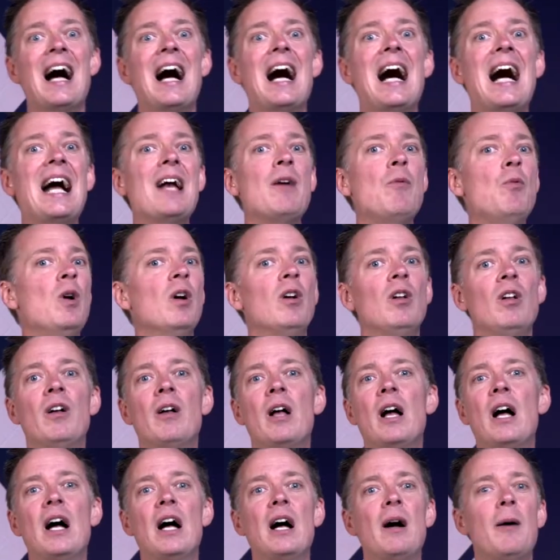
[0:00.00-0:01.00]
I will,
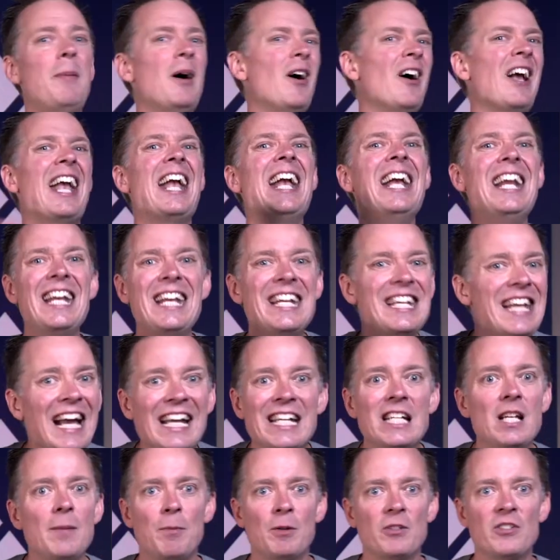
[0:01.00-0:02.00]
about 80,
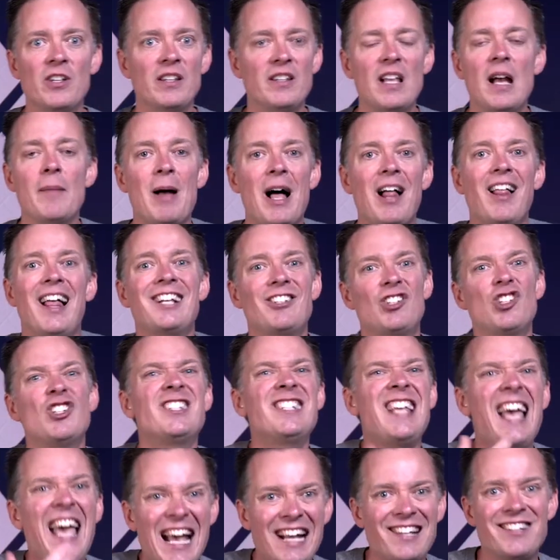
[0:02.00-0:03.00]
90% of the time, I'll actually
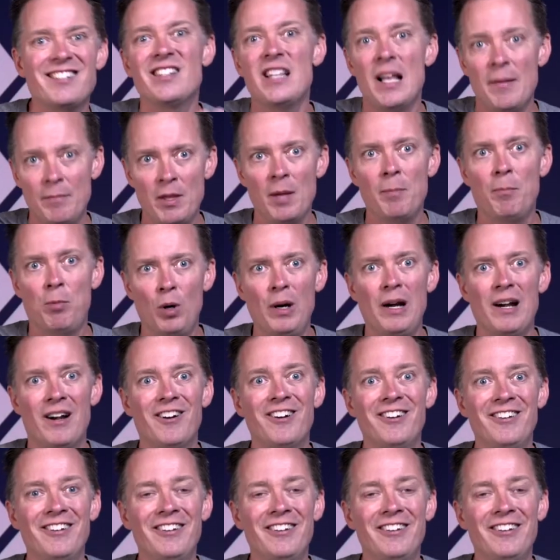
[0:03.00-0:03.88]
text them the prayer.